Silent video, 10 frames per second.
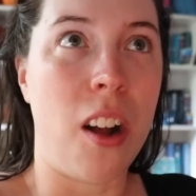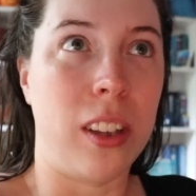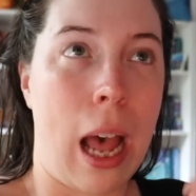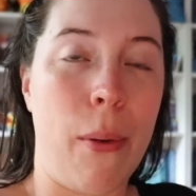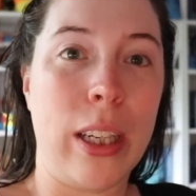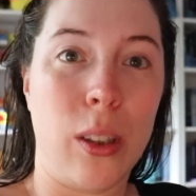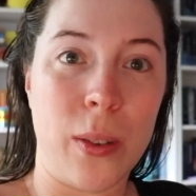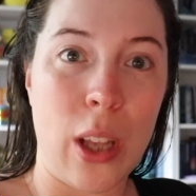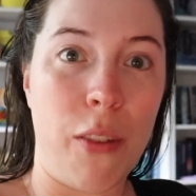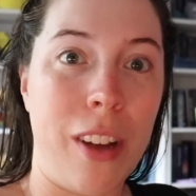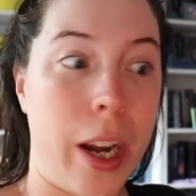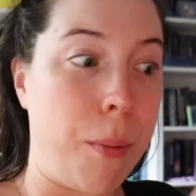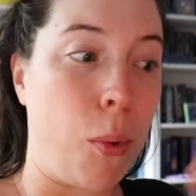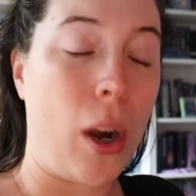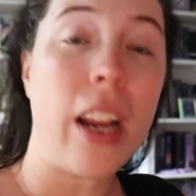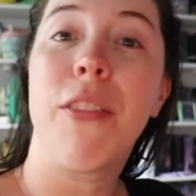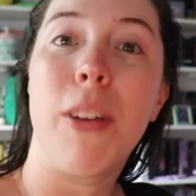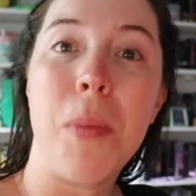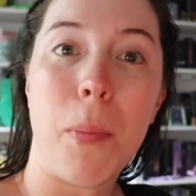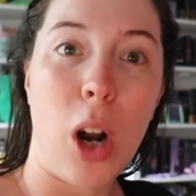allowing yourself a break
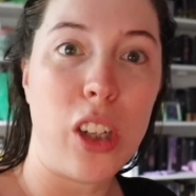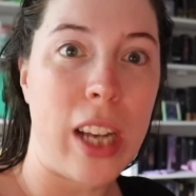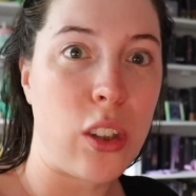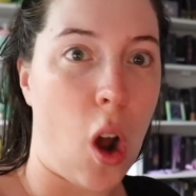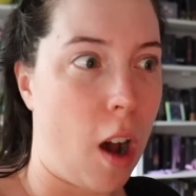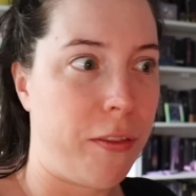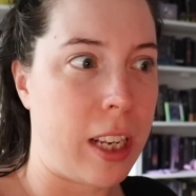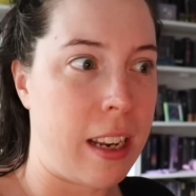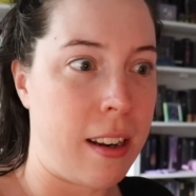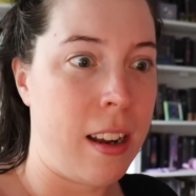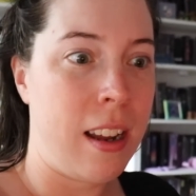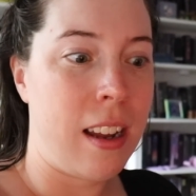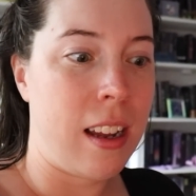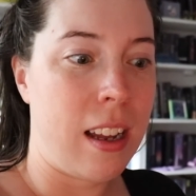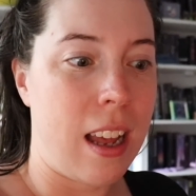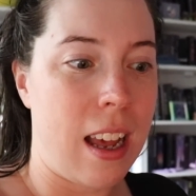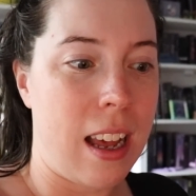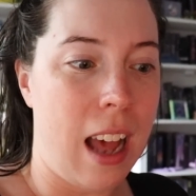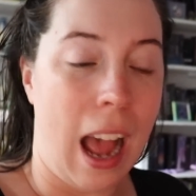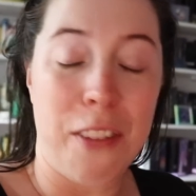from the project often
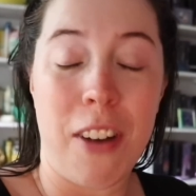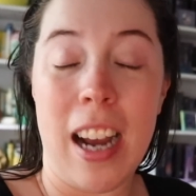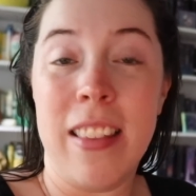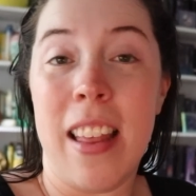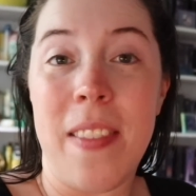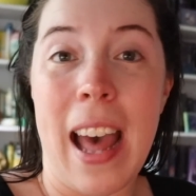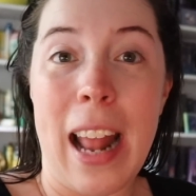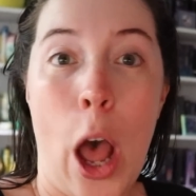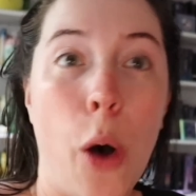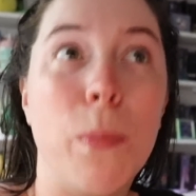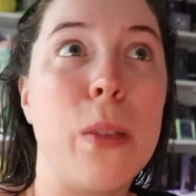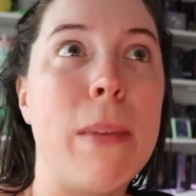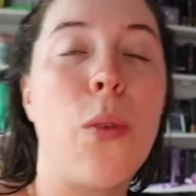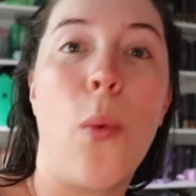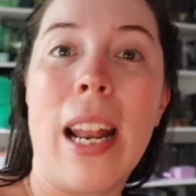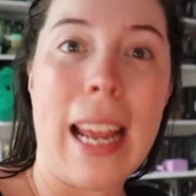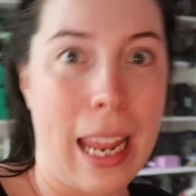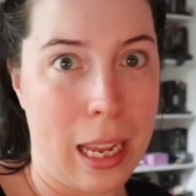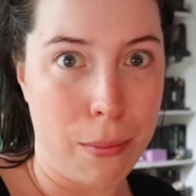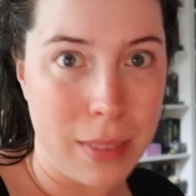I find that that helps me when I
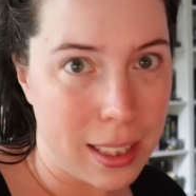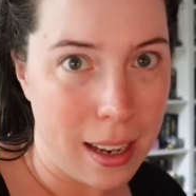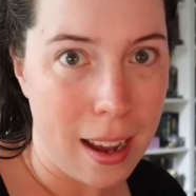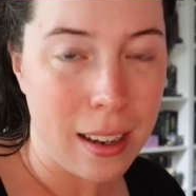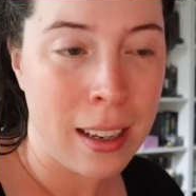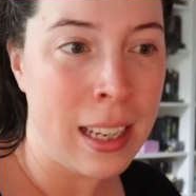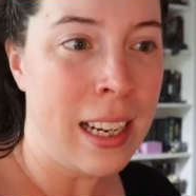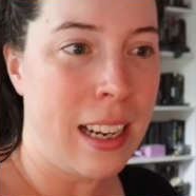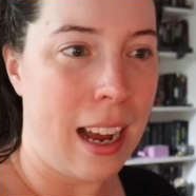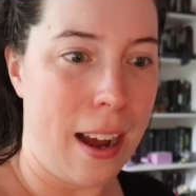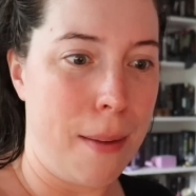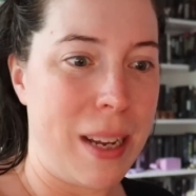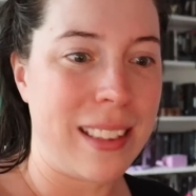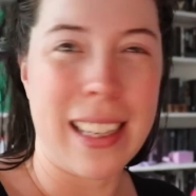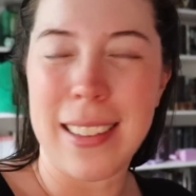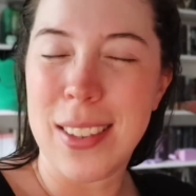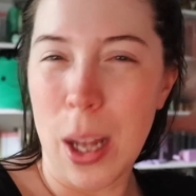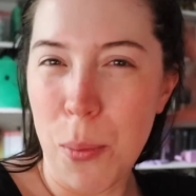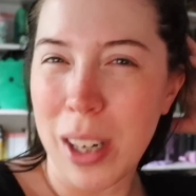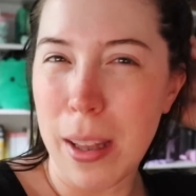am stuck. It's like
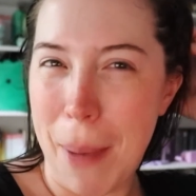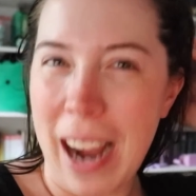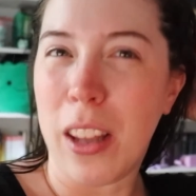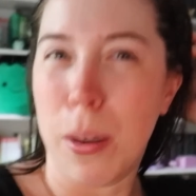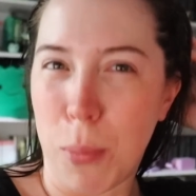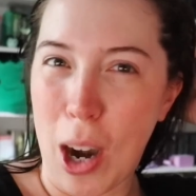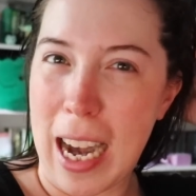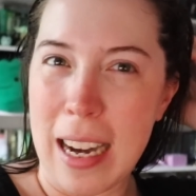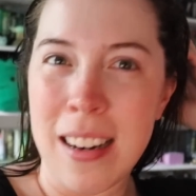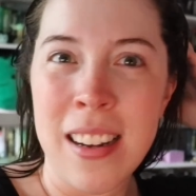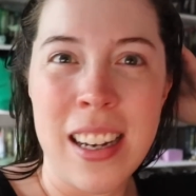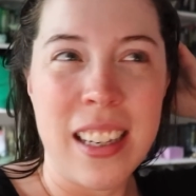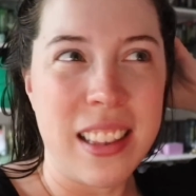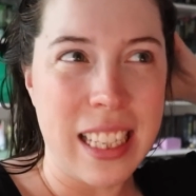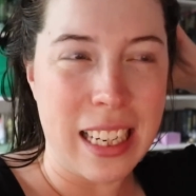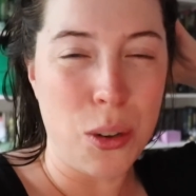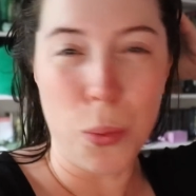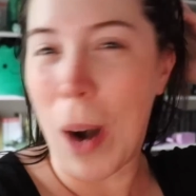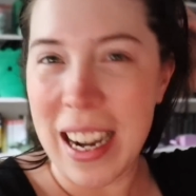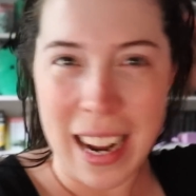somewhere in the back of the brain, the
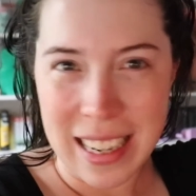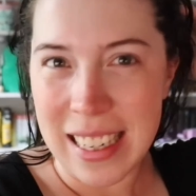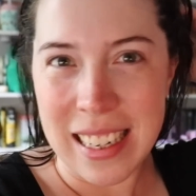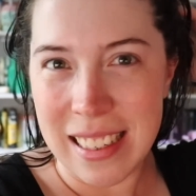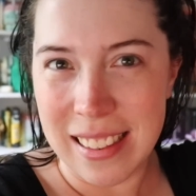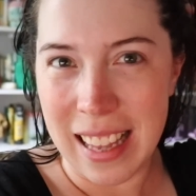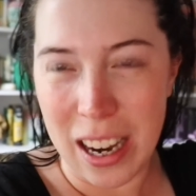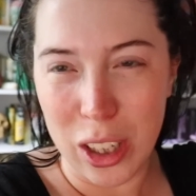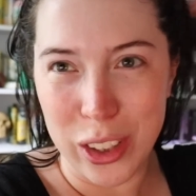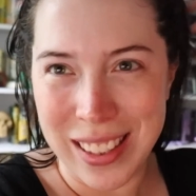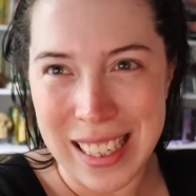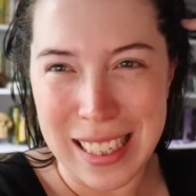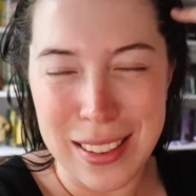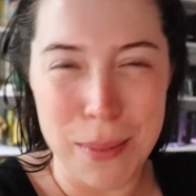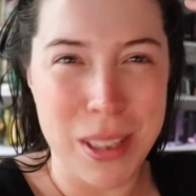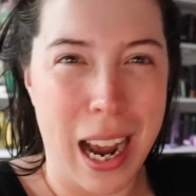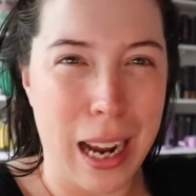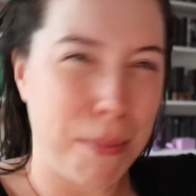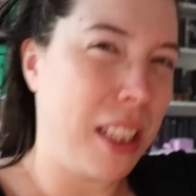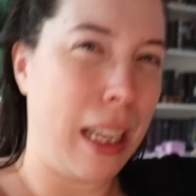right idea is there. It just needs some
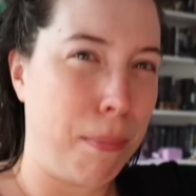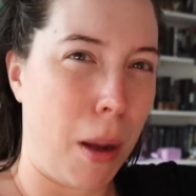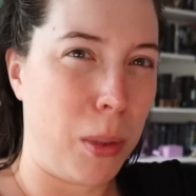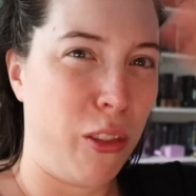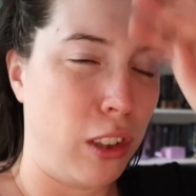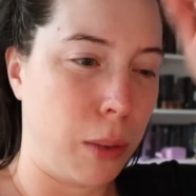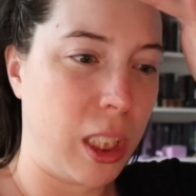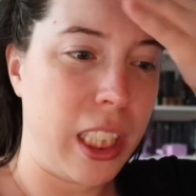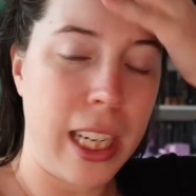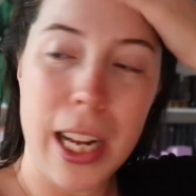time to like bubble forward, you